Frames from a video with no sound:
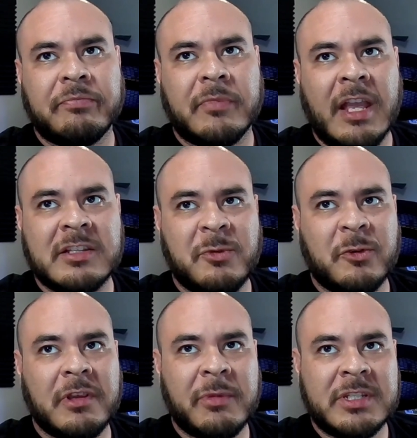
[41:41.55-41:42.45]
has
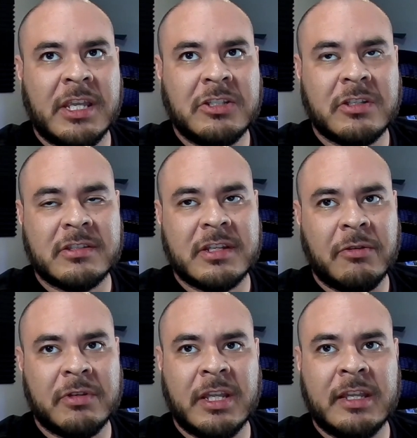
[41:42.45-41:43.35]
more limitations
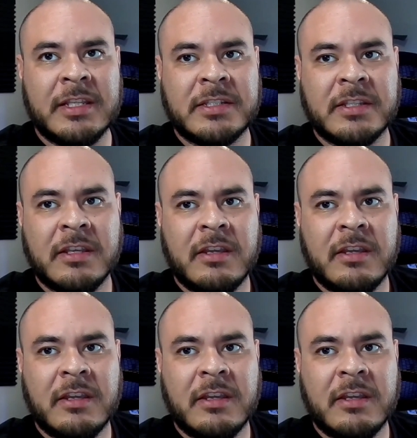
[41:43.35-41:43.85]
nowadays,